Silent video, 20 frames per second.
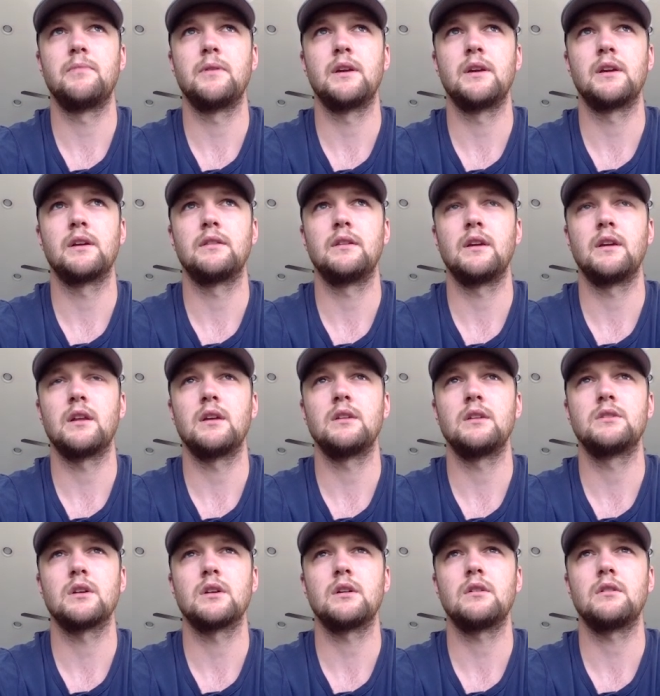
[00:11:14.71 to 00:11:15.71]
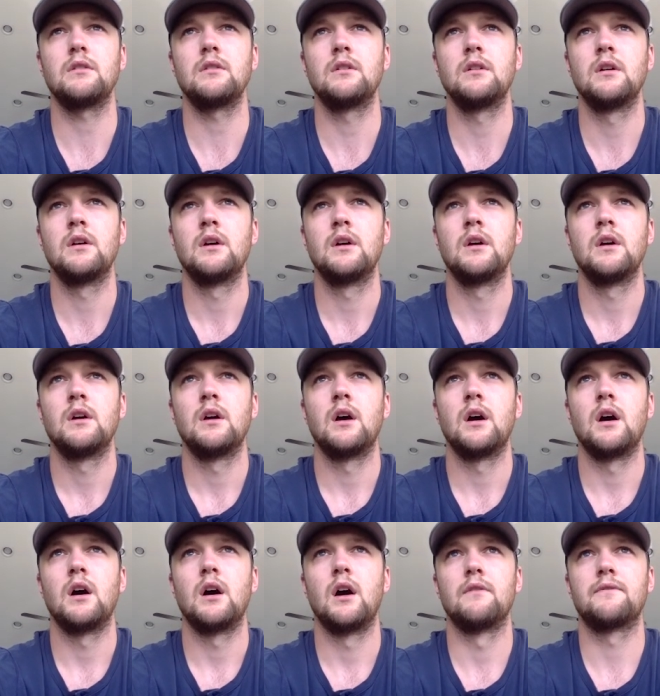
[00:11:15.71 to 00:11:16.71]
being in the NHL
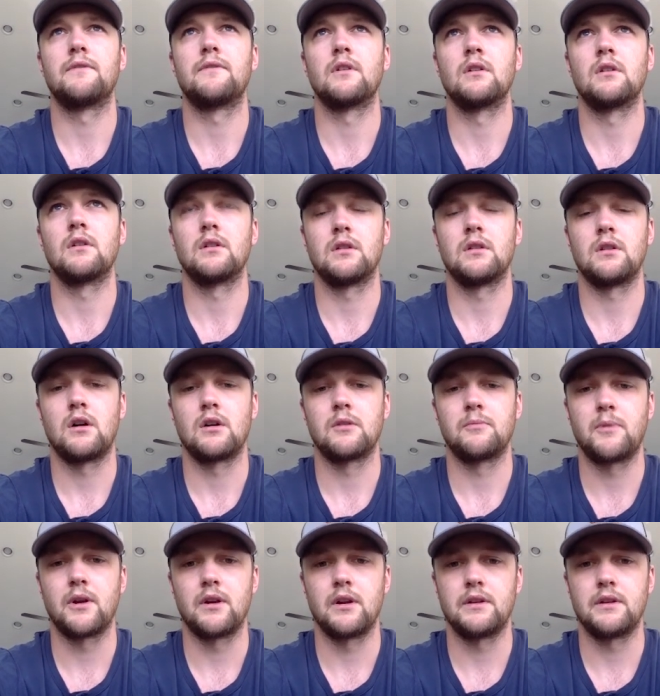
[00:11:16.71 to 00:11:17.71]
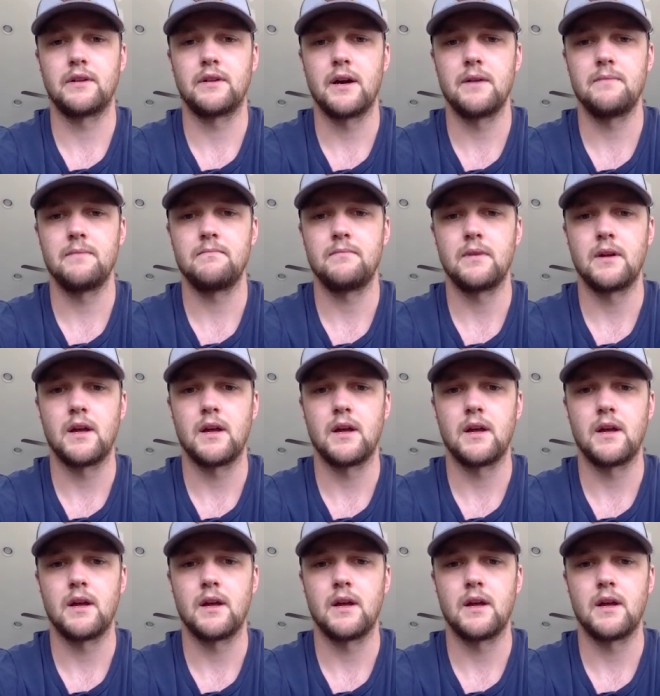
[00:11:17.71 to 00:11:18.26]
uh, for a long period of time.